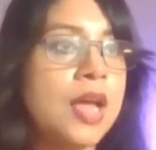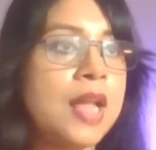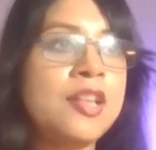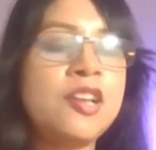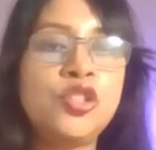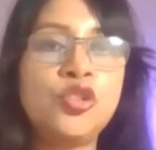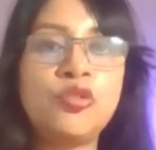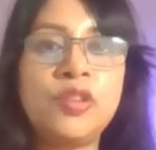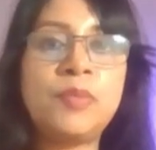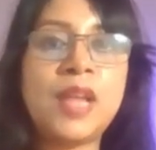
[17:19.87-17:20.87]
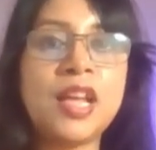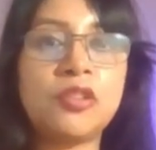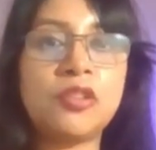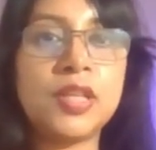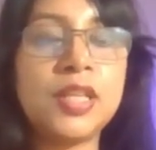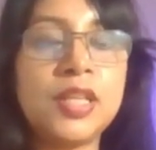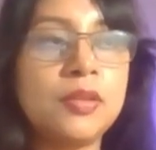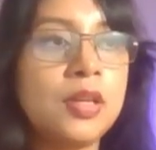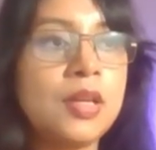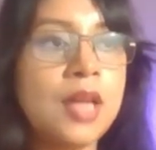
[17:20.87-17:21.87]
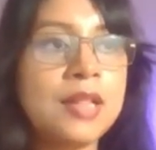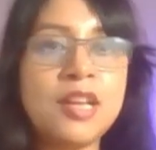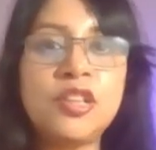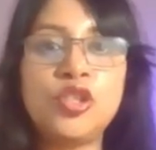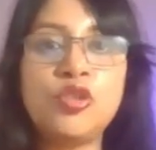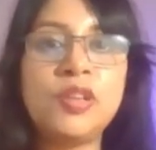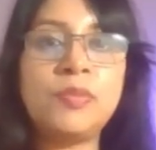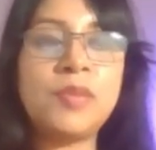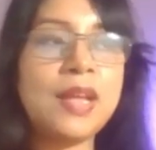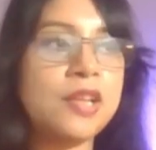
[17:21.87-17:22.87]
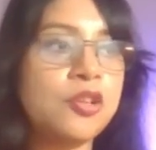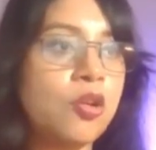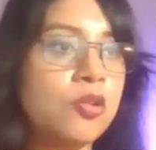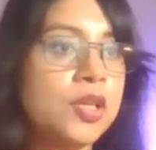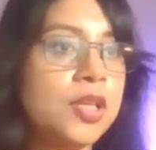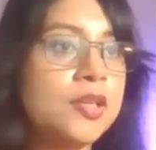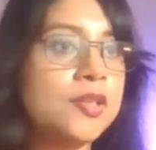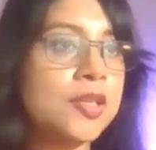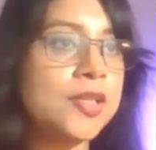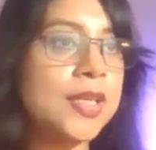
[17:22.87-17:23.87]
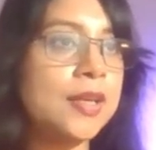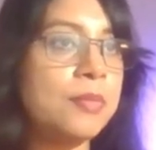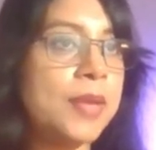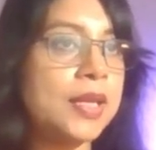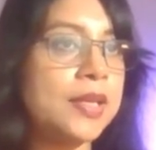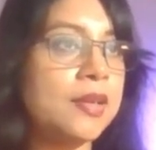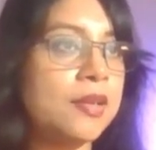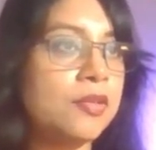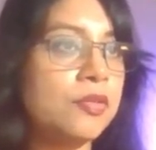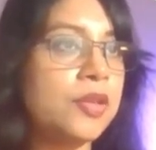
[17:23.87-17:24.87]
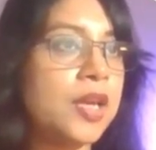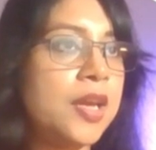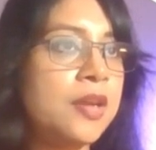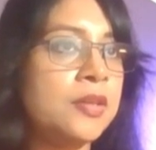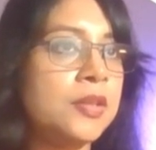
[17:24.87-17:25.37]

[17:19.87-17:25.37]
And there is no reply at all. There is no reply at all. It is the single mail here. Okay.